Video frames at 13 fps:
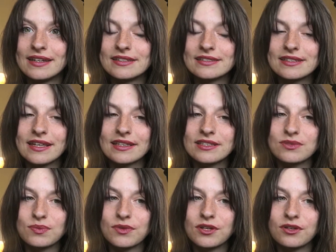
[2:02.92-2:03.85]
it's like
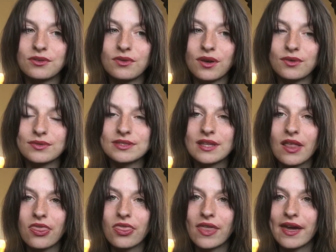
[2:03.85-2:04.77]
this weird gross
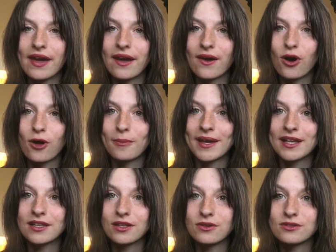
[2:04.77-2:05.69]
thing on my
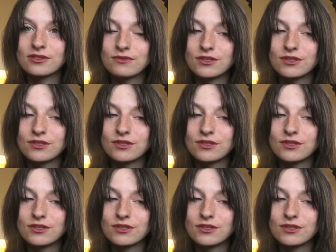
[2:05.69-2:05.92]
clothes,